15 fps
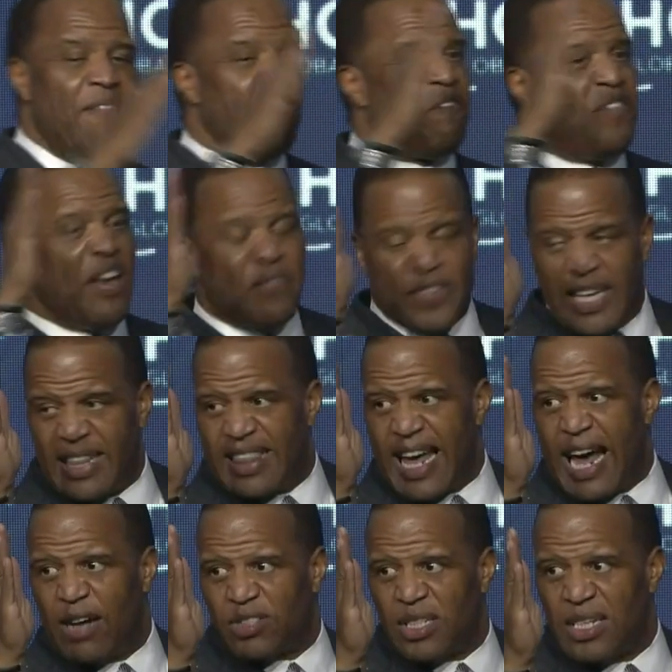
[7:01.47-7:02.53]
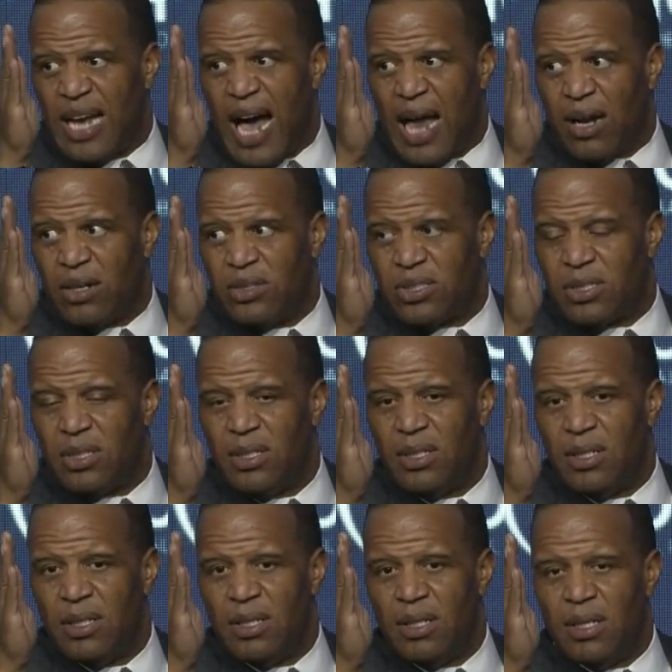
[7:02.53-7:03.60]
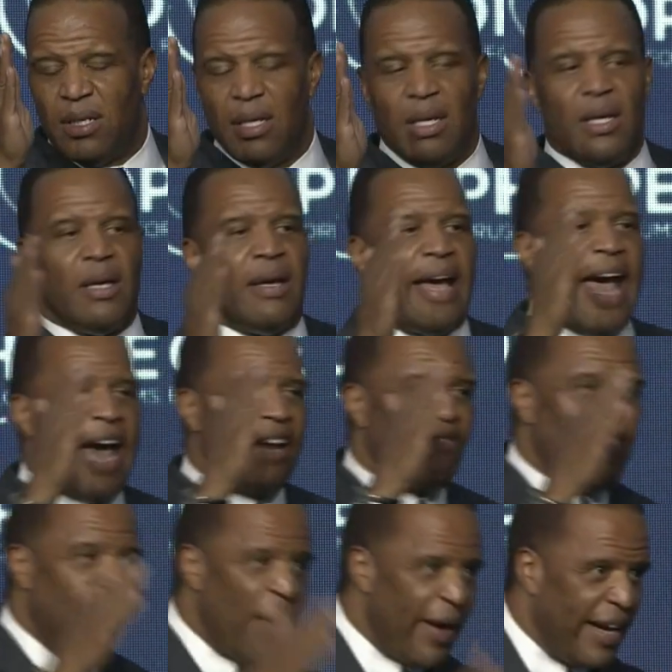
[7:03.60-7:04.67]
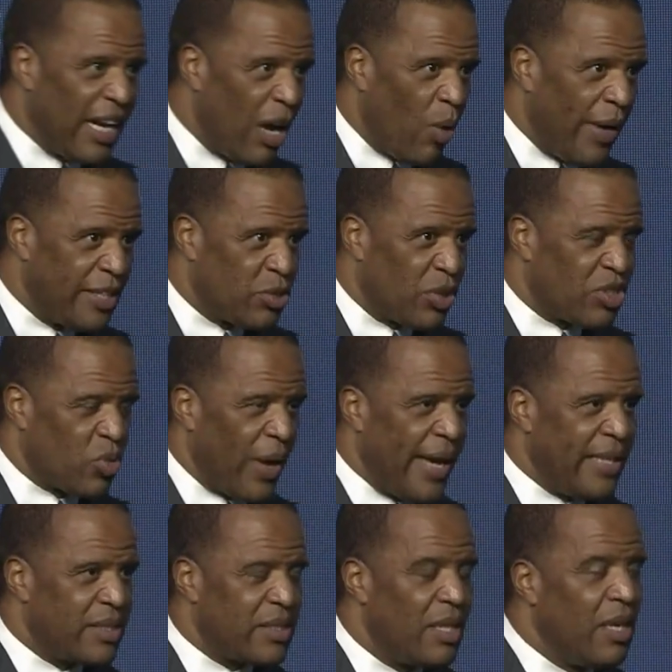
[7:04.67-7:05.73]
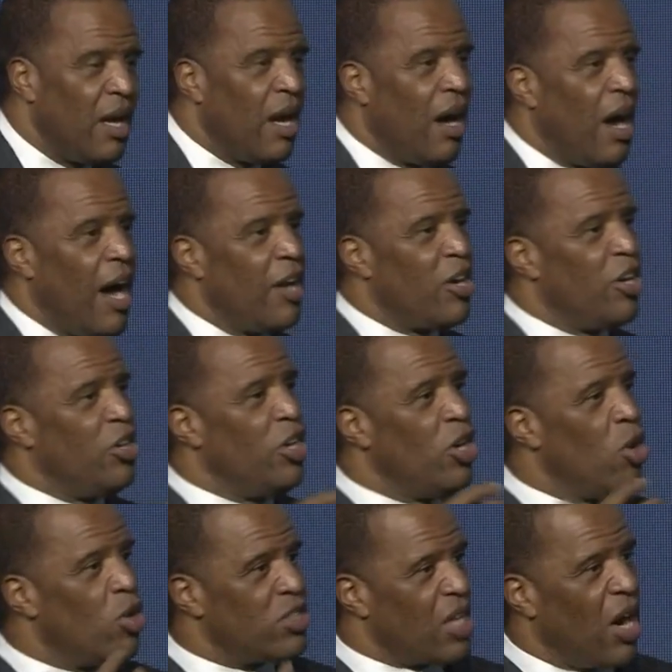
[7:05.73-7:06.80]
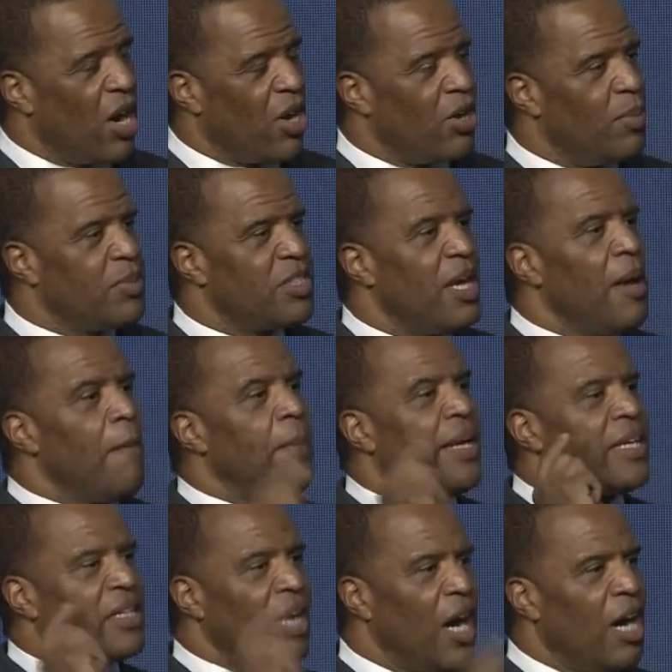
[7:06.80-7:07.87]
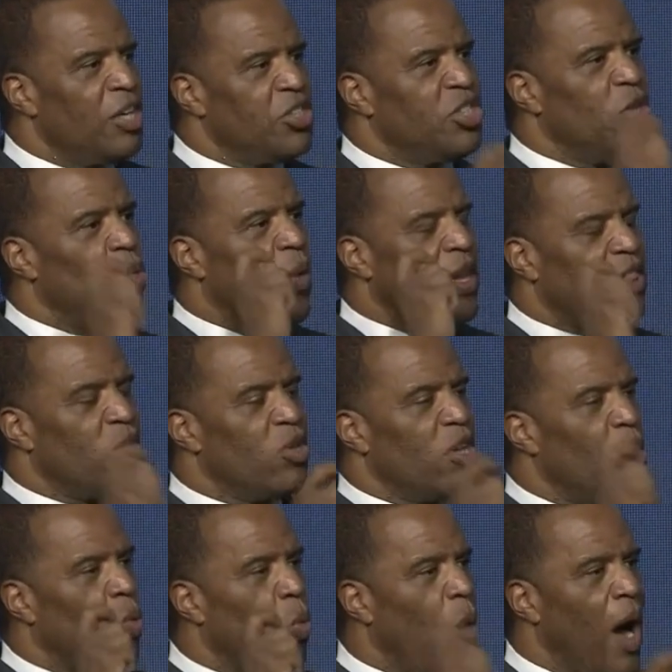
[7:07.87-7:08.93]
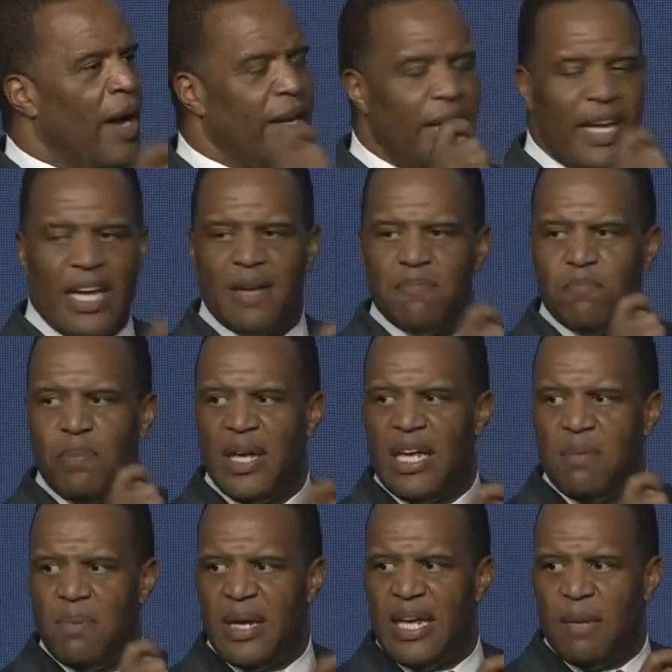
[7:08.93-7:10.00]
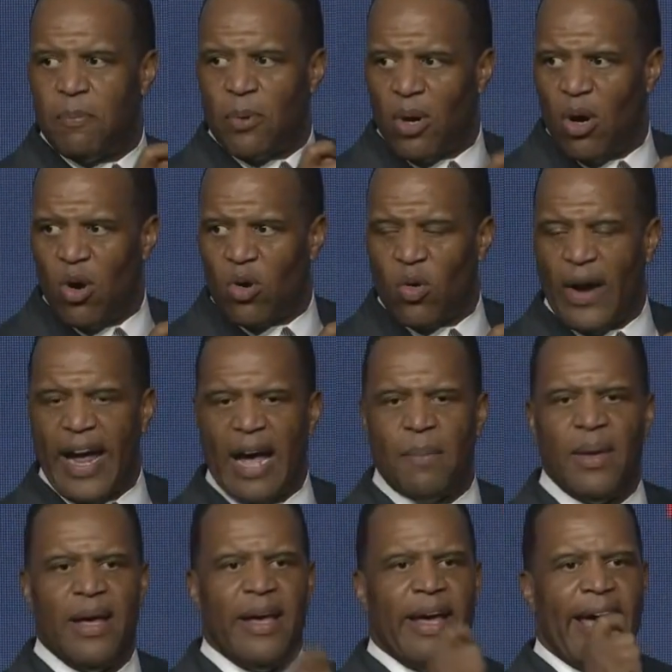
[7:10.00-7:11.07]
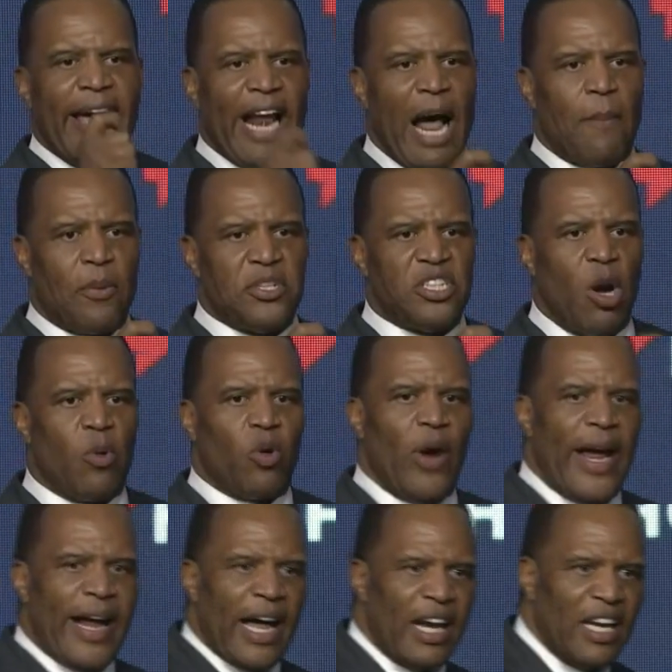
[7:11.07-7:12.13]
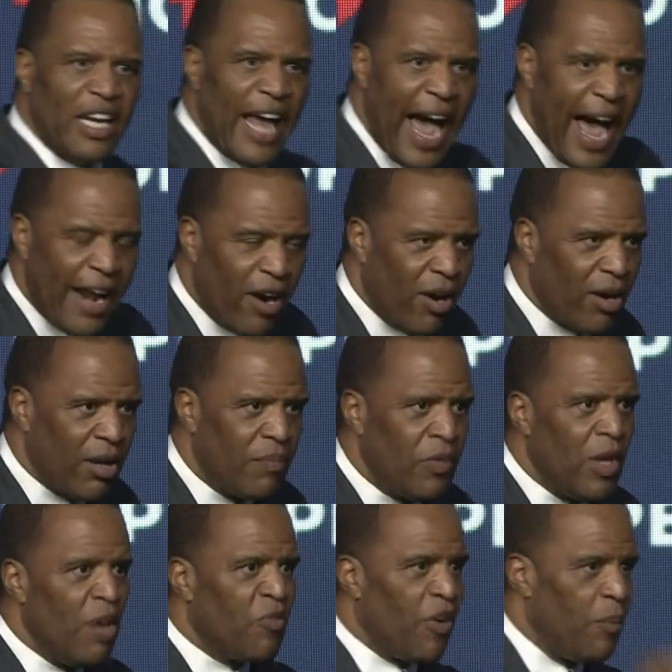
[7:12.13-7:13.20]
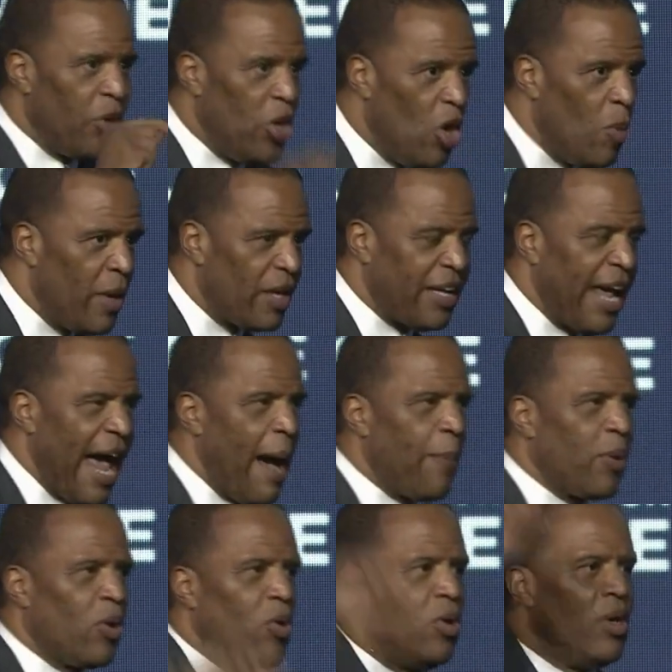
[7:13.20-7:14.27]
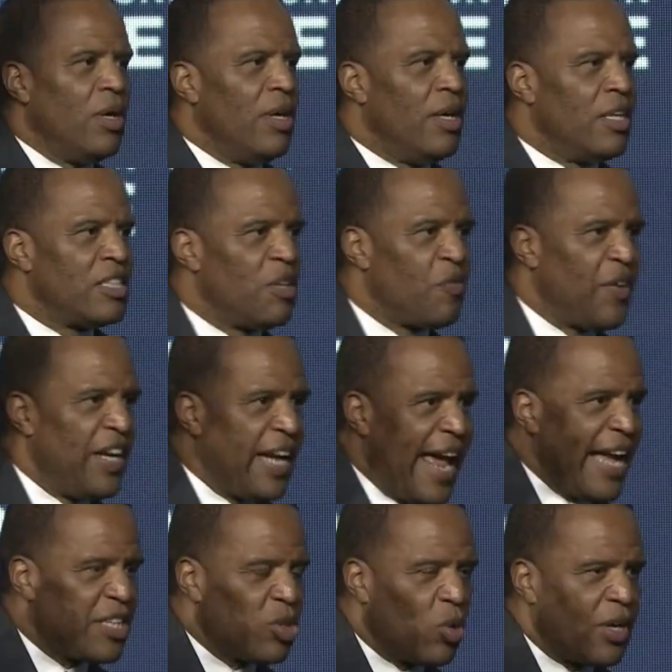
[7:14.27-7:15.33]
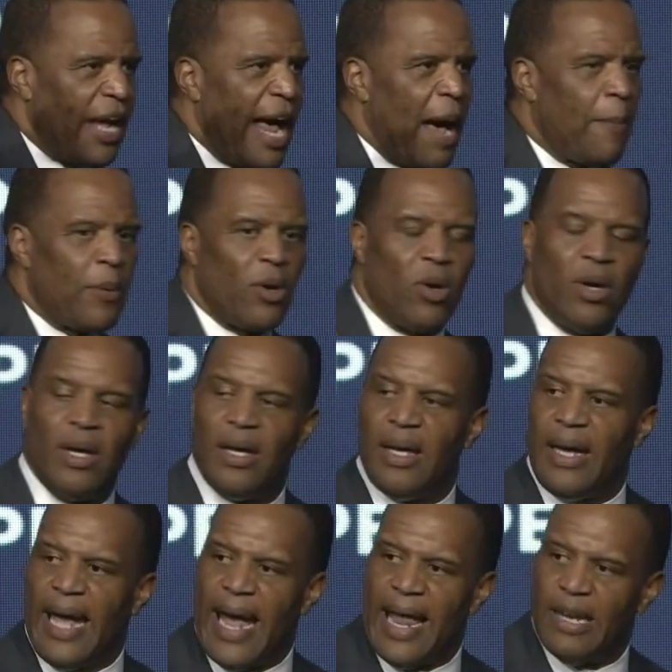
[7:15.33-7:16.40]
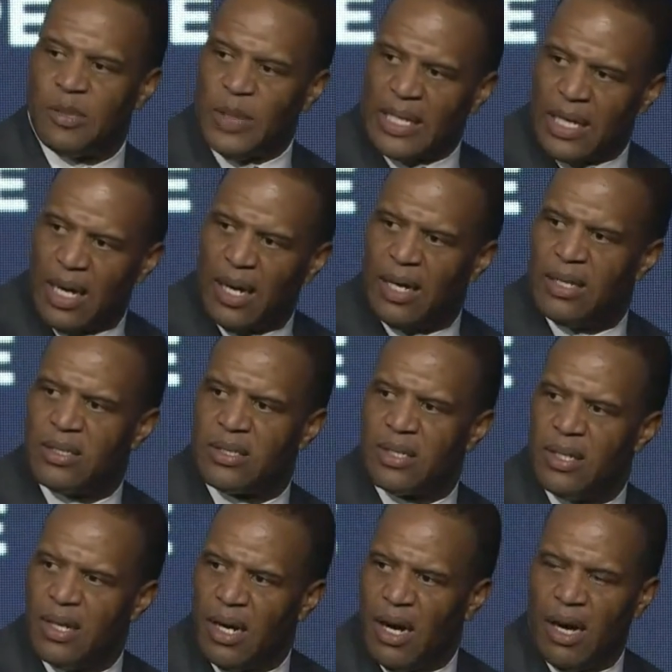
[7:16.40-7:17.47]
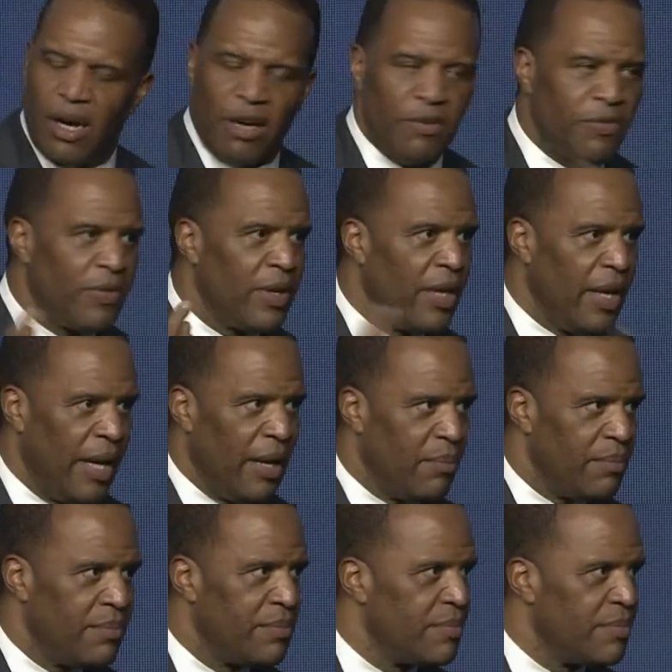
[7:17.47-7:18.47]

and $50,000 at very low interest rates under new terms because you went through the 1MBB program at Operation Hope, creating a ladder from human capital to financial capital, and it's because of him.